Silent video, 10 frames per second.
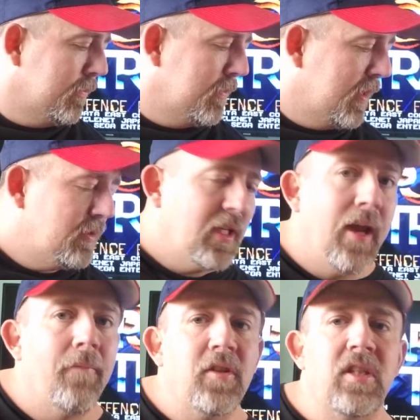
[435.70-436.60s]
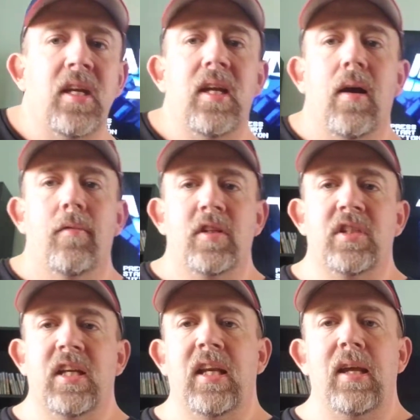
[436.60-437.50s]
There's the infancy of the
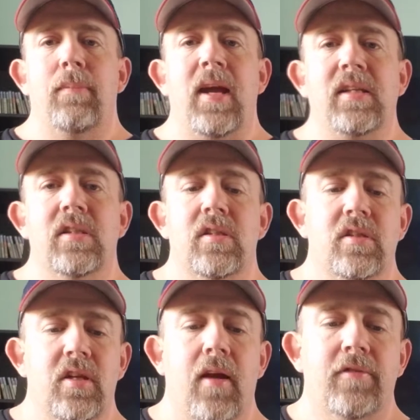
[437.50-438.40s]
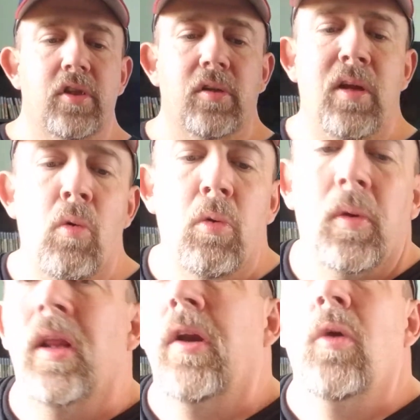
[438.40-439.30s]
CD-based stuff, so no one
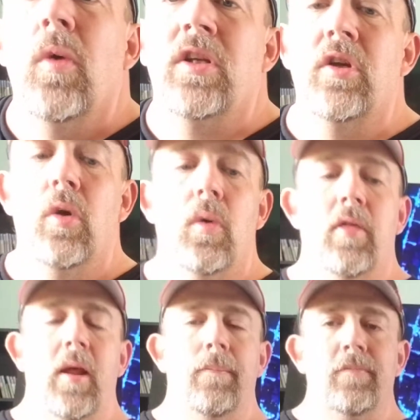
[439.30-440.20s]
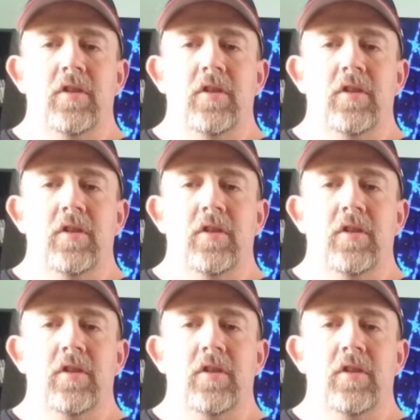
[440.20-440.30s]
really knew what to do with it.